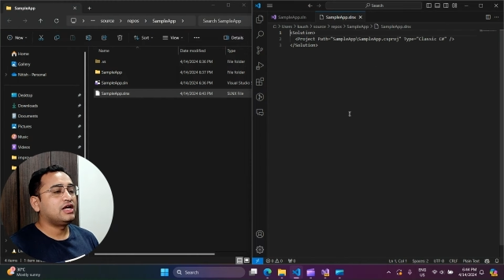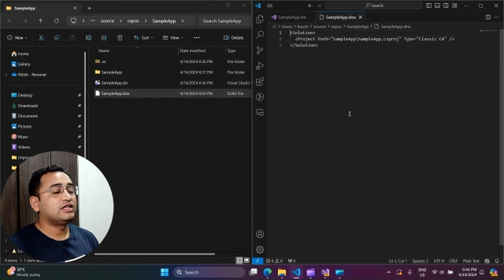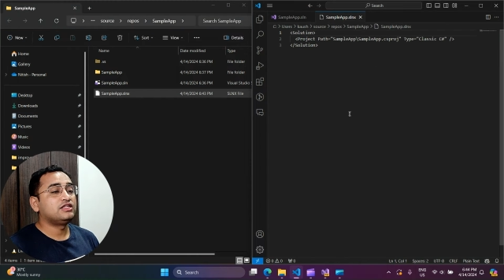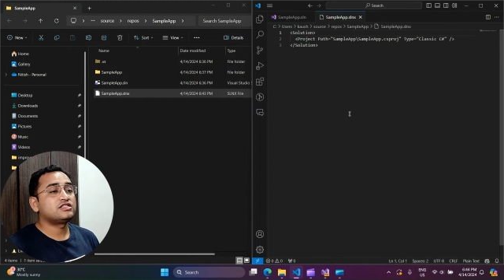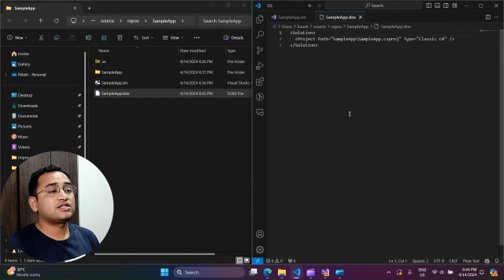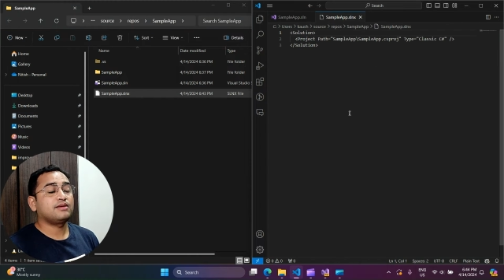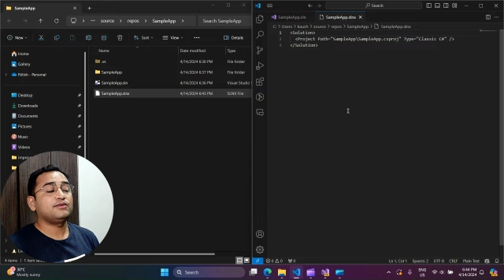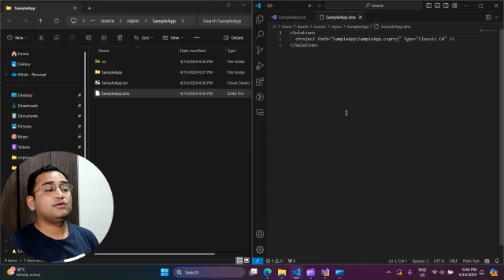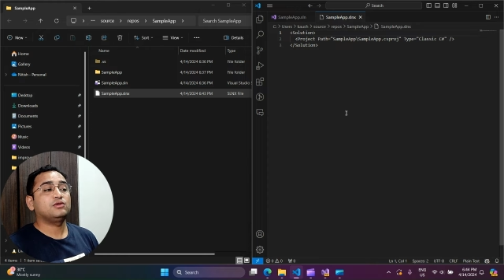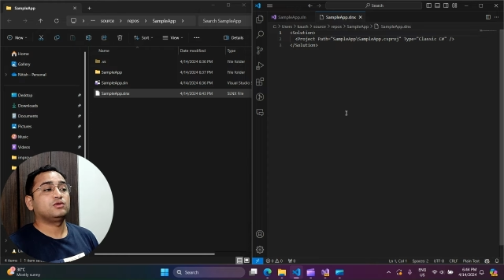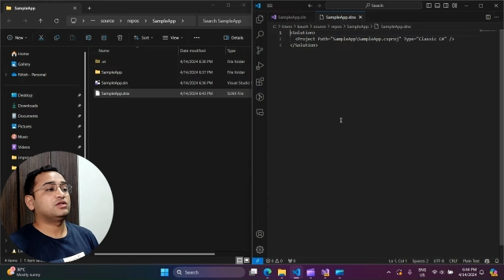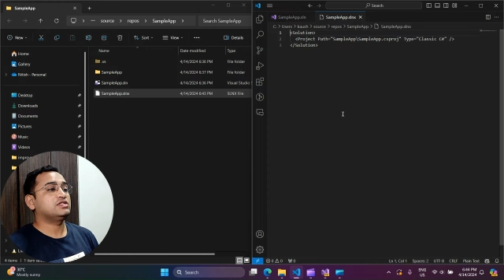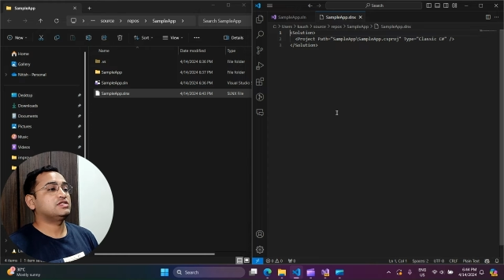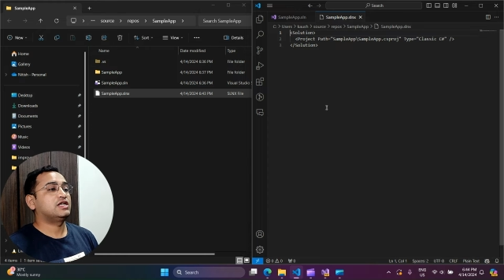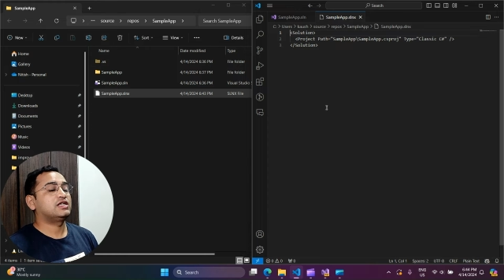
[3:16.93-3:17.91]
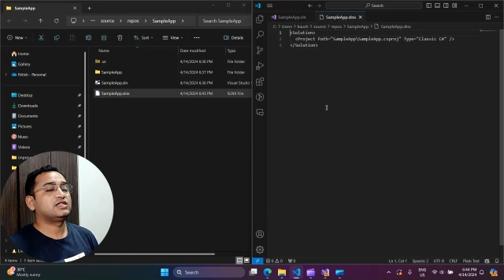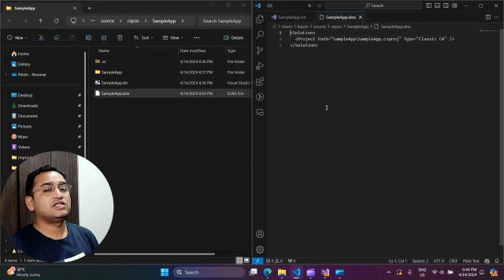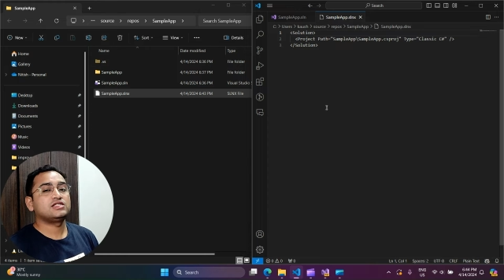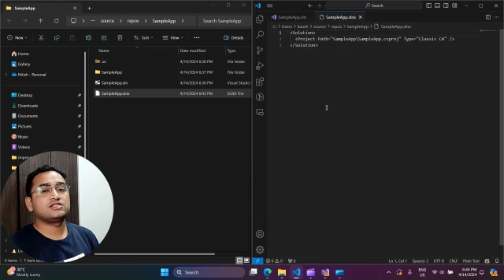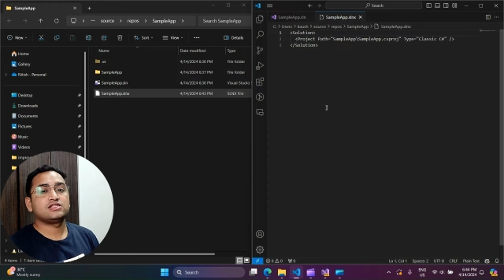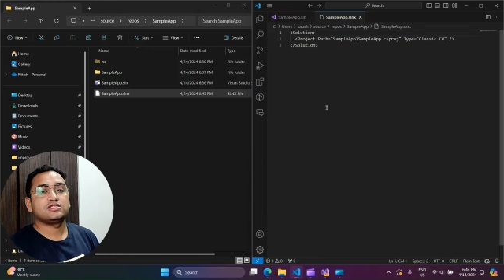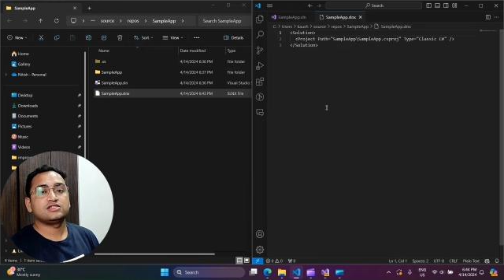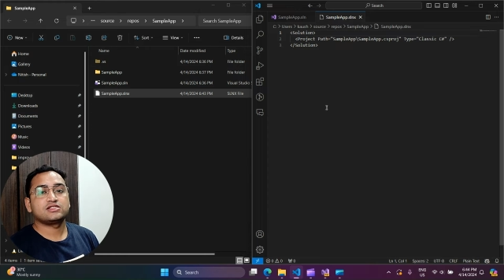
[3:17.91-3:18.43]
And this time you will notice that
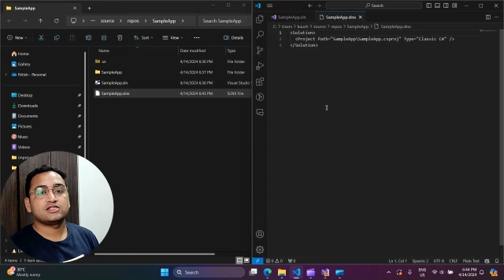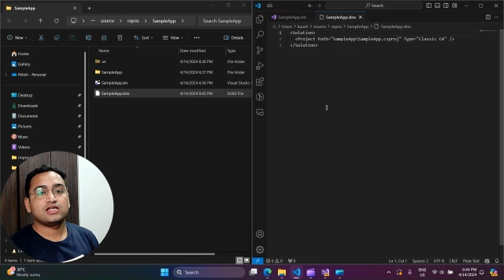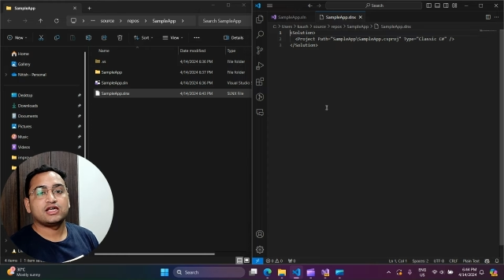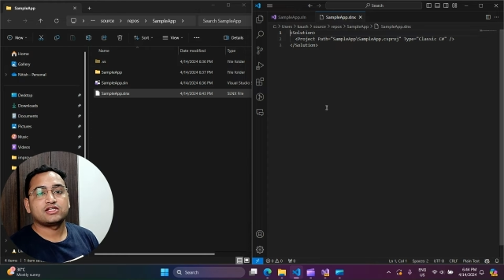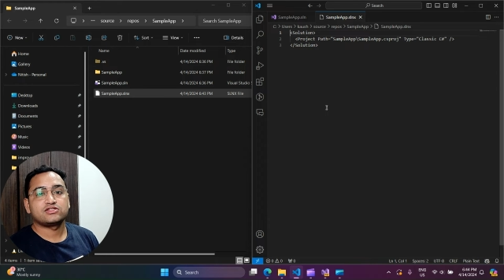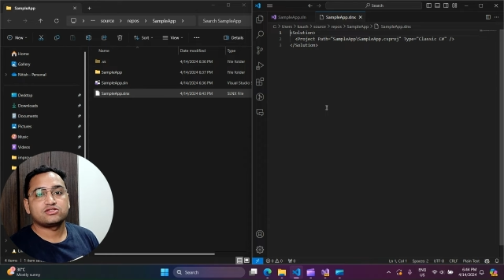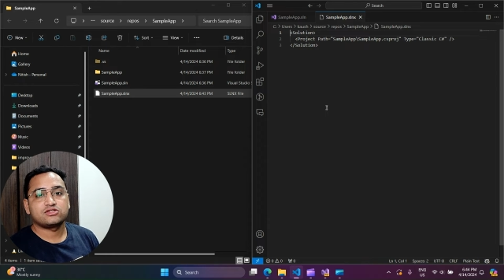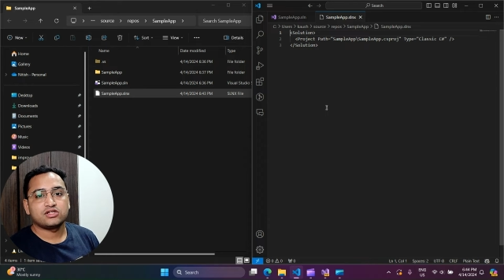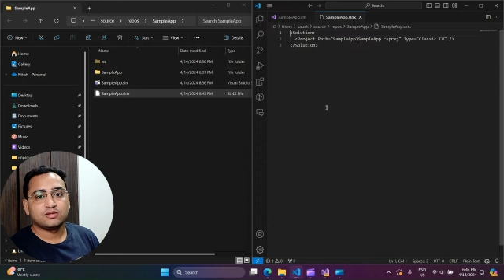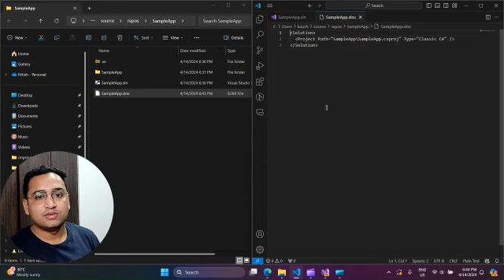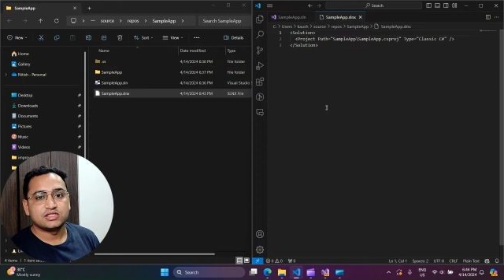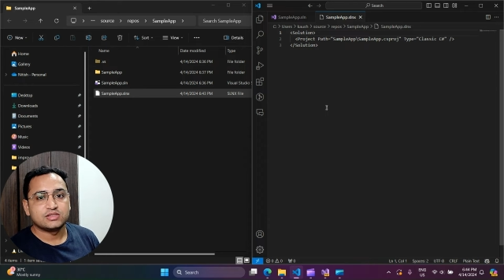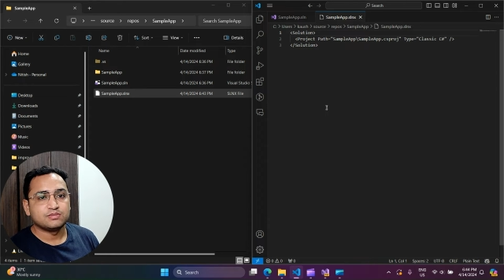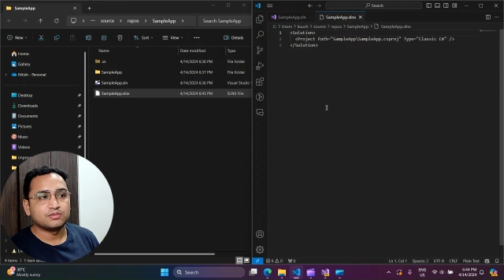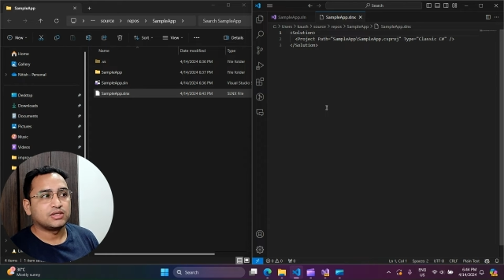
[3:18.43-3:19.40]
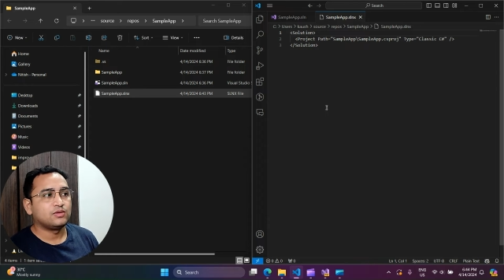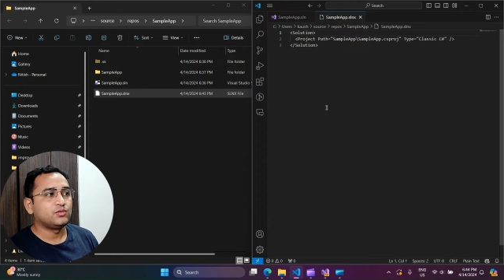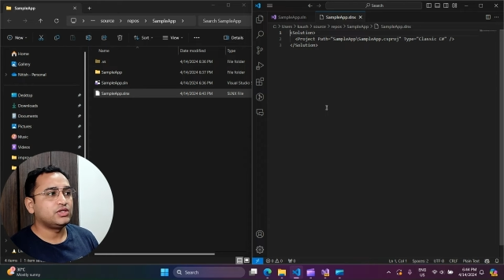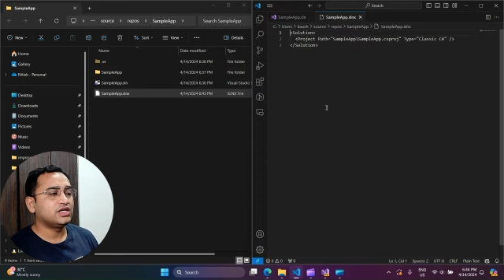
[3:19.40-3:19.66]
this is extremely simple.